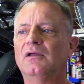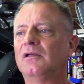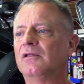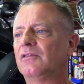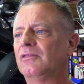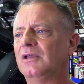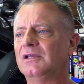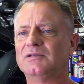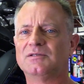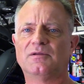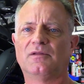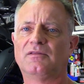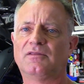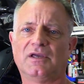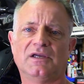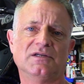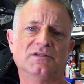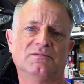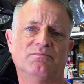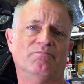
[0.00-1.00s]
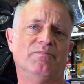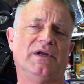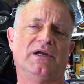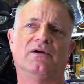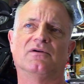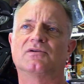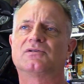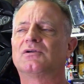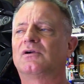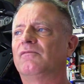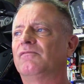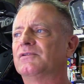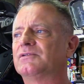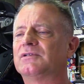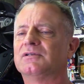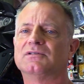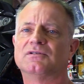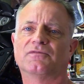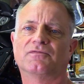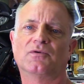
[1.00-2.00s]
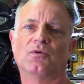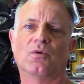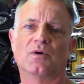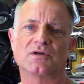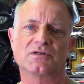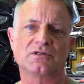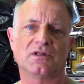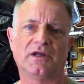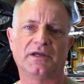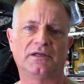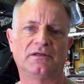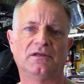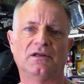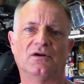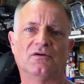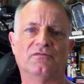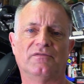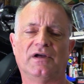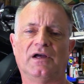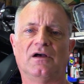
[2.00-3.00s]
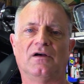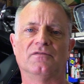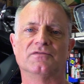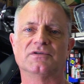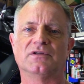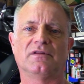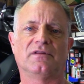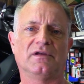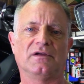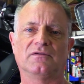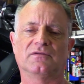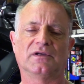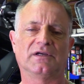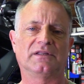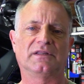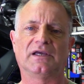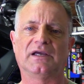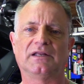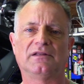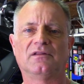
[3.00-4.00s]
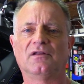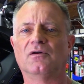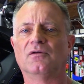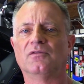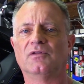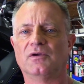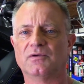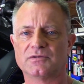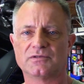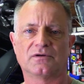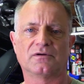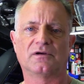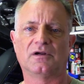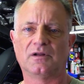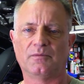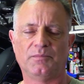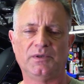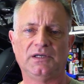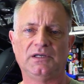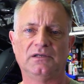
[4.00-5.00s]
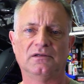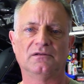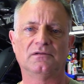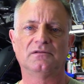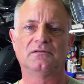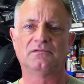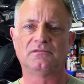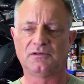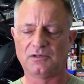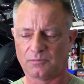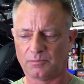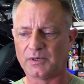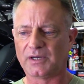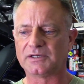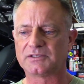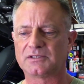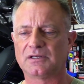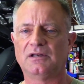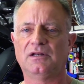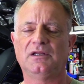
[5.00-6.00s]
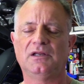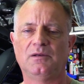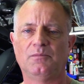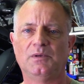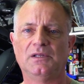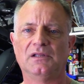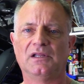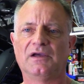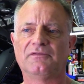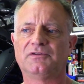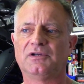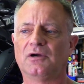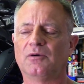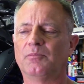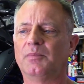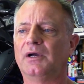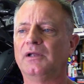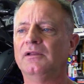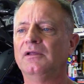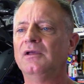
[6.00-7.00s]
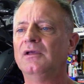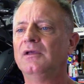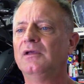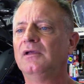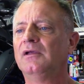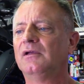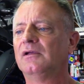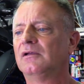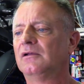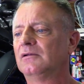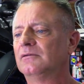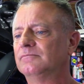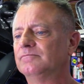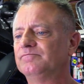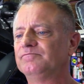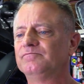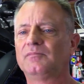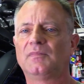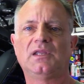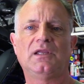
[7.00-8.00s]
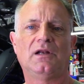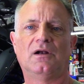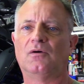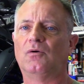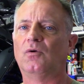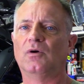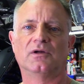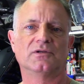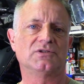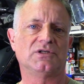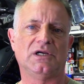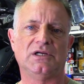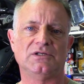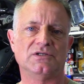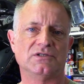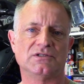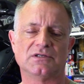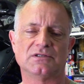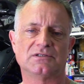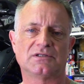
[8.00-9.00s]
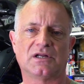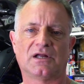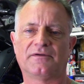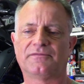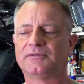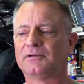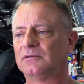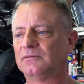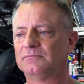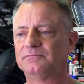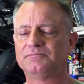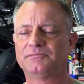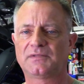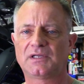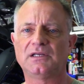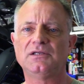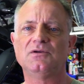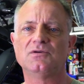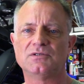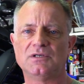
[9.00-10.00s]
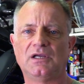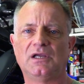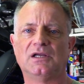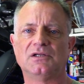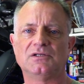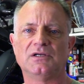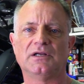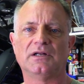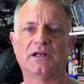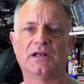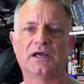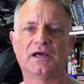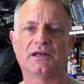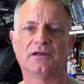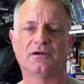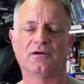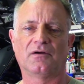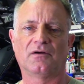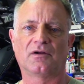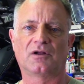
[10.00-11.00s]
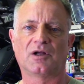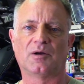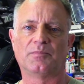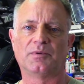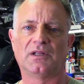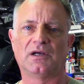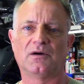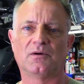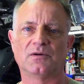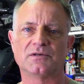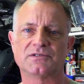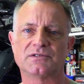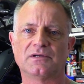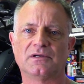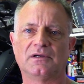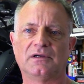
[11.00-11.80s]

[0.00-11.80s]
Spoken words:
Things bigger services, of course, like, you know, valves and things like that. Those are going to be, your bike's going to need to be left here. But, you know, oil changes and stuff can usually get you in and out of here in a couple hours.